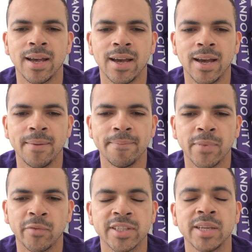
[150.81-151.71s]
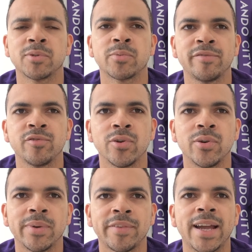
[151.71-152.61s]
Obviously was
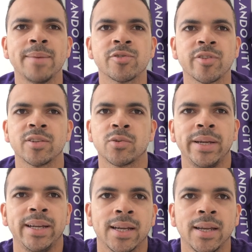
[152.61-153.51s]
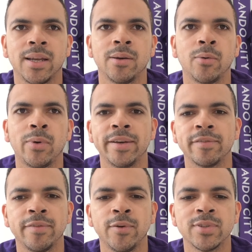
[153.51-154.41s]
withdrawn with a hamstring tweak. We're waiting
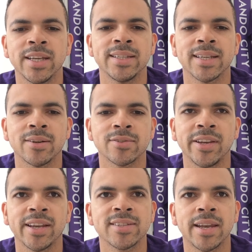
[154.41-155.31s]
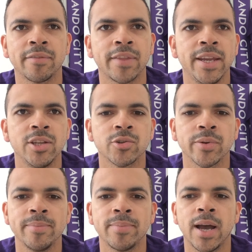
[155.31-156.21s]
for full details on the extent of that
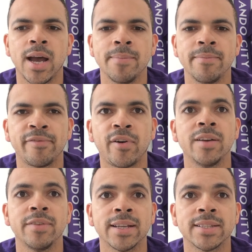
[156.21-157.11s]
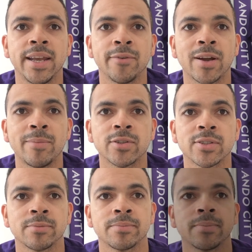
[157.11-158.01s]
injury, but 5 out of 10
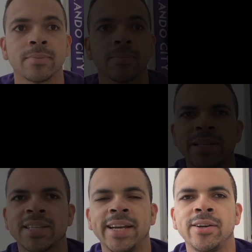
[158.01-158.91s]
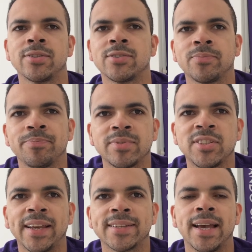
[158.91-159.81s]
Ramos. David Mateos,
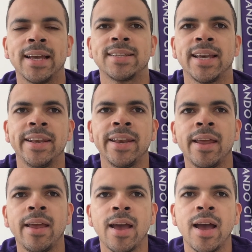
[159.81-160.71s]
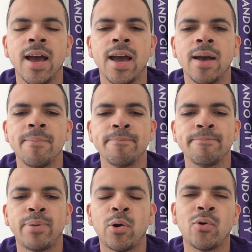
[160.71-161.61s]
6 out of 10.
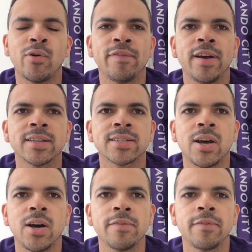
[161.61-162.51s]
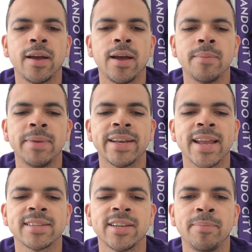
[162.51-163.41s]
Poor first half.
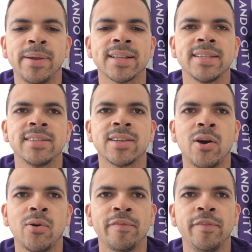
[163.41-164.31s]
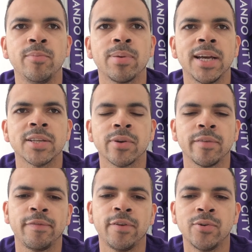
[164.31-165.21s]
Ignacio Piatti's goal, a few players were
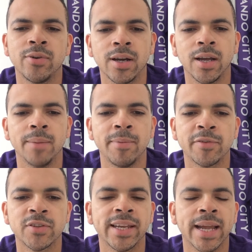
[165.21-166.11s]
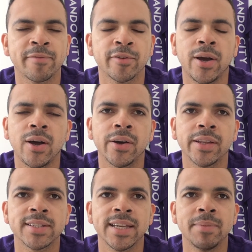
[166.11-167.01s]
at fault. Obviously came through the heart of
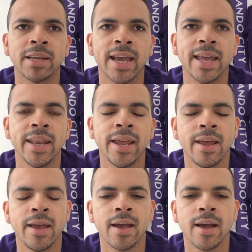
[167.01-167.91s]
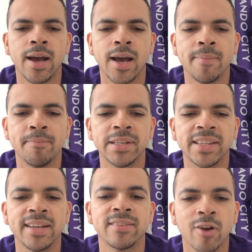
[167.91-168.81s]
the team again, but
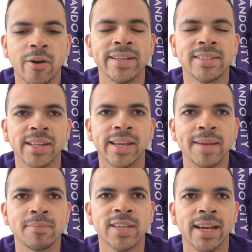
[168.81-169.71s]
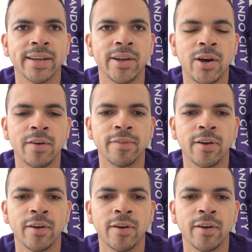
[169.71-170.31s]
did grow into the game second half.